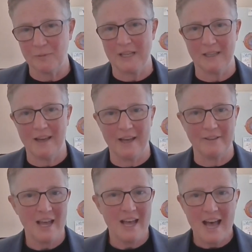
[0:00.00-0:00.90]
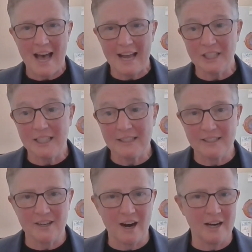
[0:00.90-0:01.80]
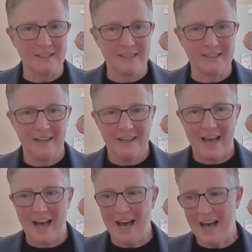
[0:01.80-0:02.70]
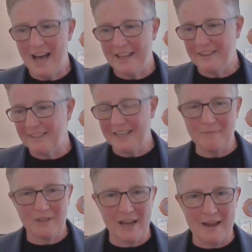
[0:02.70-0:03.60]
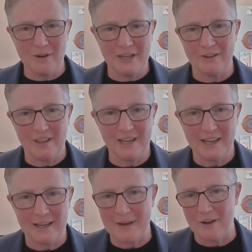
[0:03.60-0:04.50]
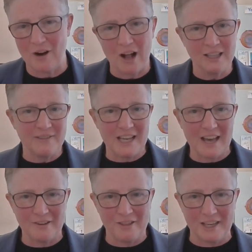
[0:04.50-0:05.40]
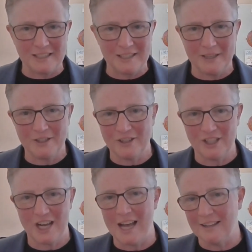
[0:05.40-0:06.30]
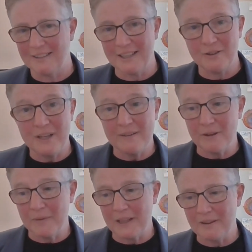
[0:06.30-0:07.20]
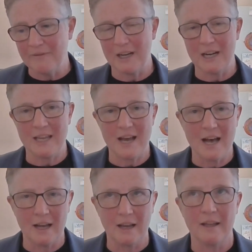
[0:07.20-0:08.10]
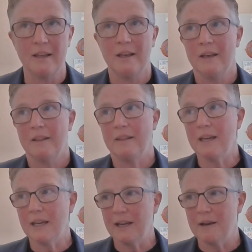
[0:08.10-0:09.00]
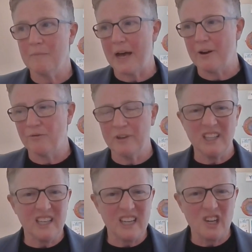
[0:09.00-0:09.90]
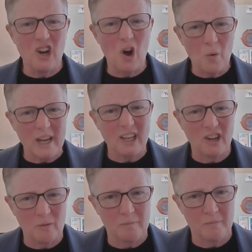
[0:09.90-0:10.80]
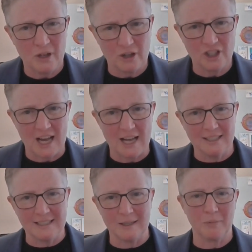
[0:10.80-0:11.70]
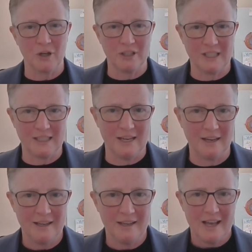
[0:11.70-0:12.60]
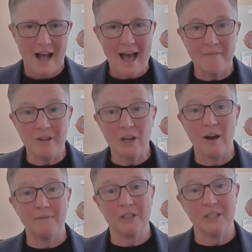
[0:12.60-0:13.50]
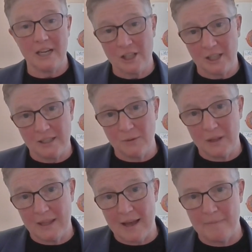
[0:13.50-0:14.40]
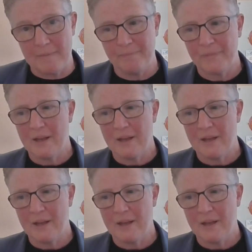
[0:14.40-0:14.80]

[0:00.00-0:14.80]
mental health actually starts at the same time when you're thinking about all of the other things about your child. So even when they're very young, thinking about really knowing your child as a person, having conversations with them.